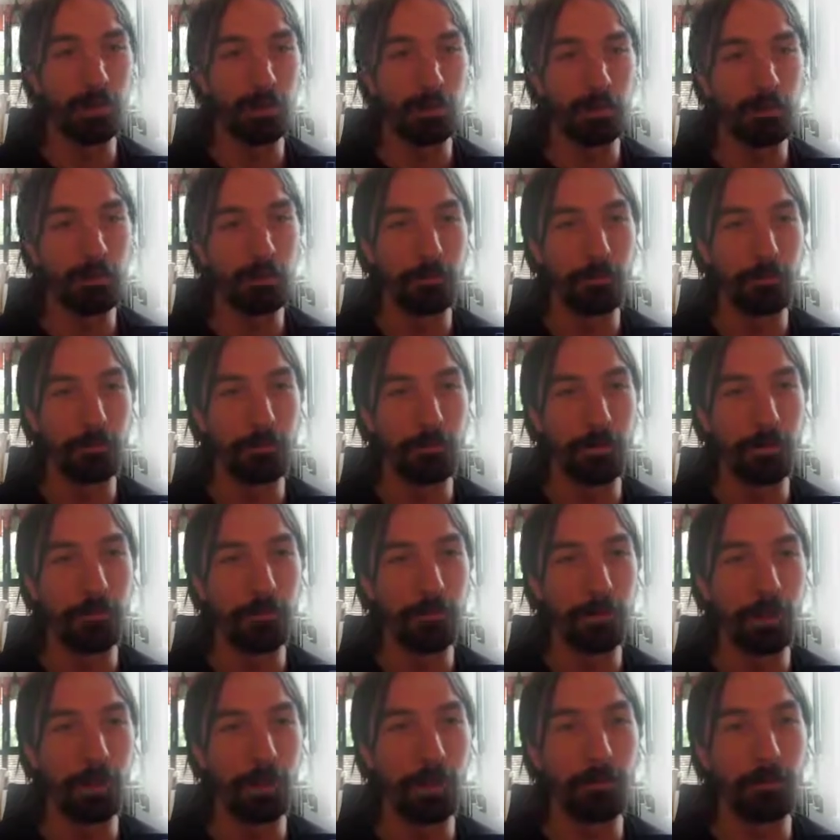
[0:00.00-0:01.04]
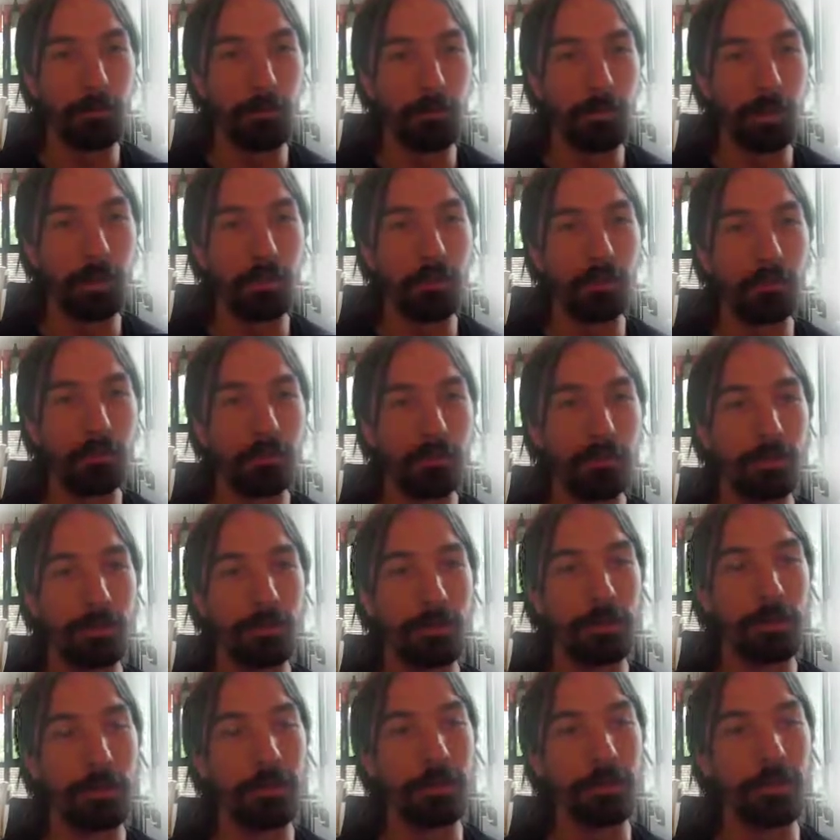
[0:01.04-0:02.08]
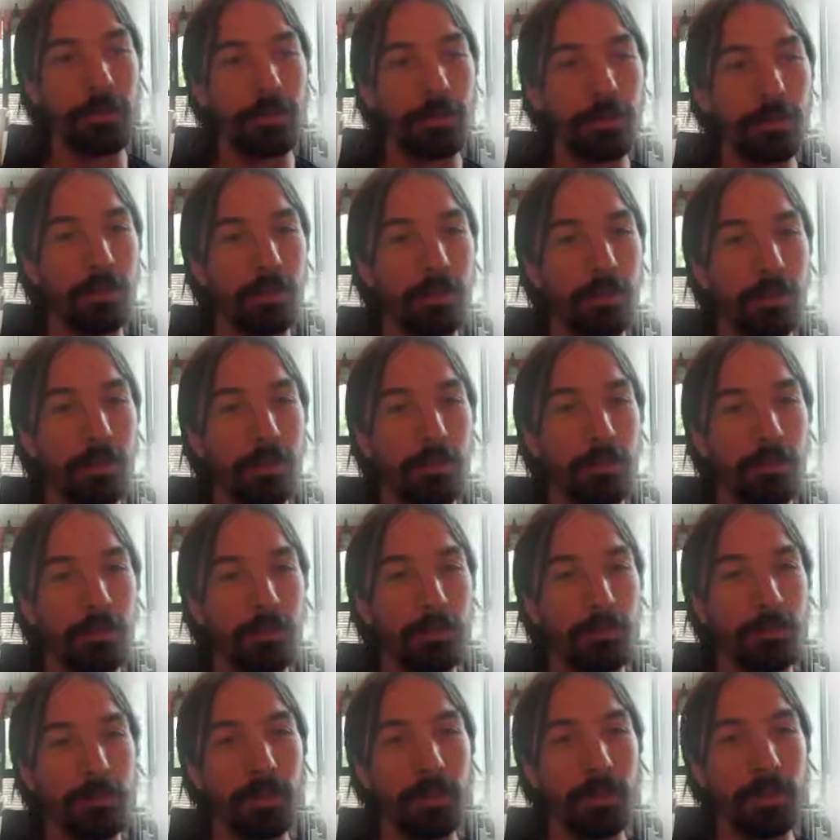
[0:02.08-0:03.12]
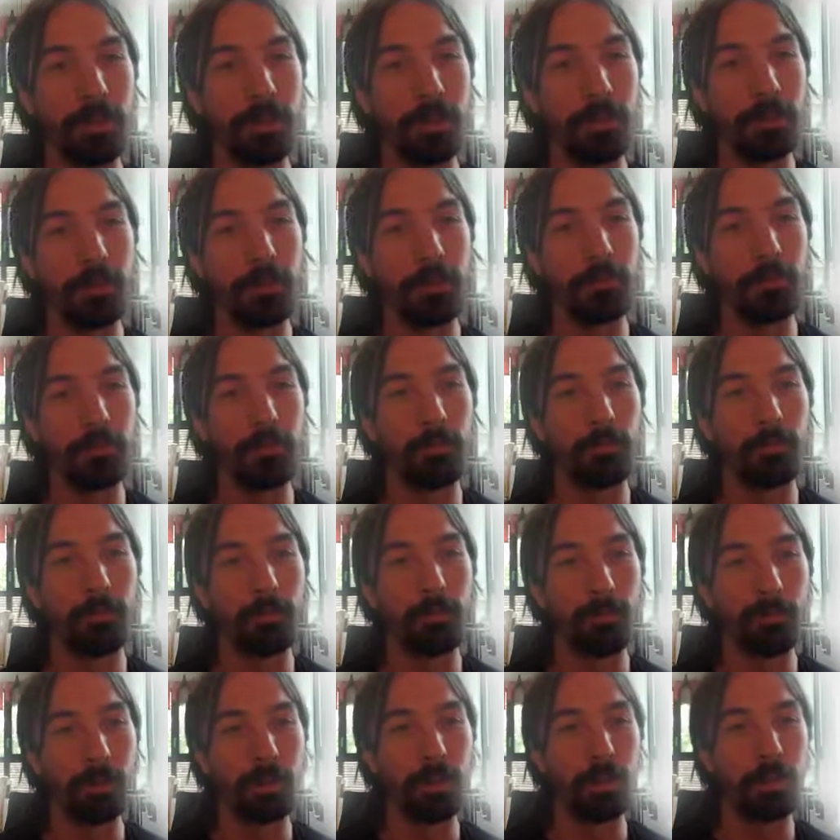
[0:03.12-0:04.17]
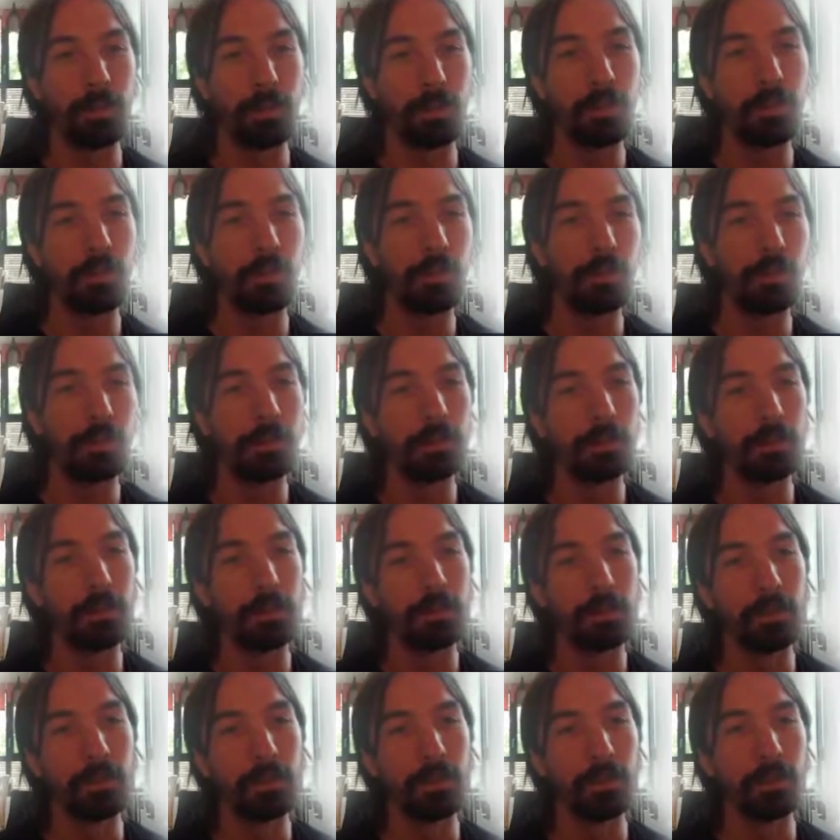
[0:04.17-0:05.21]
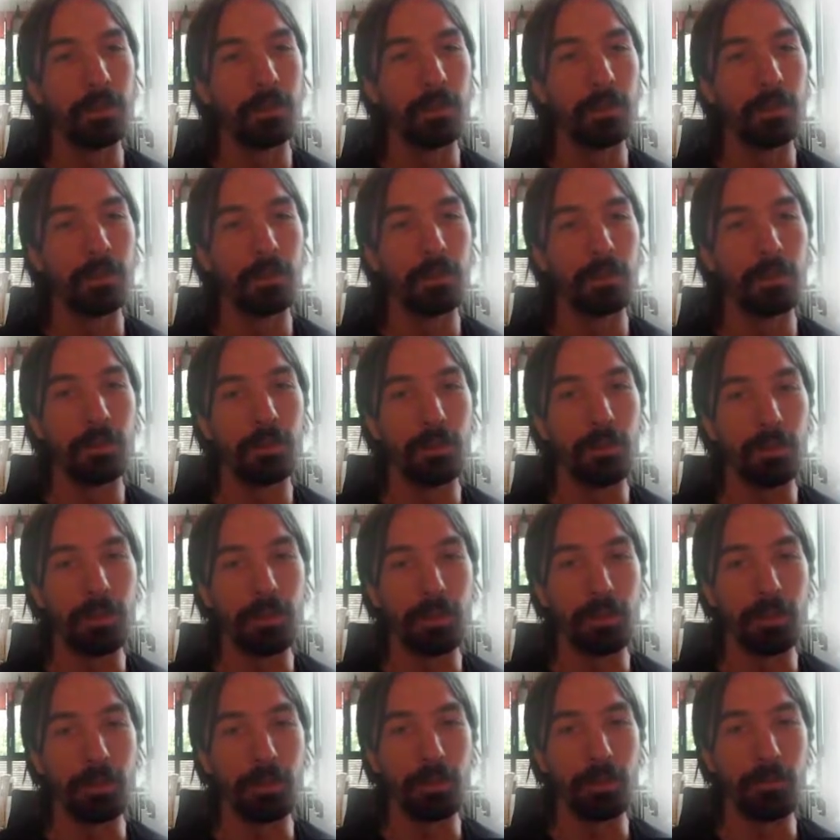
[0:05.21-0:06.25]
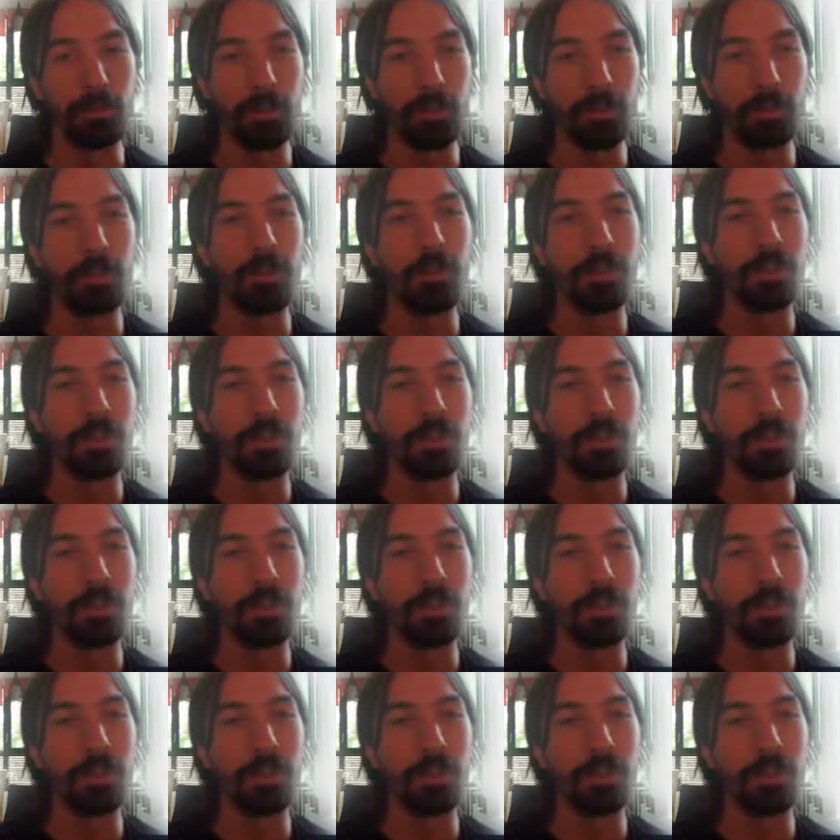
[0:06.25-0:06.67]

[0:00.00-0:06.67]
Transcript: 255 minus uh, plus 1 Okay, this is better.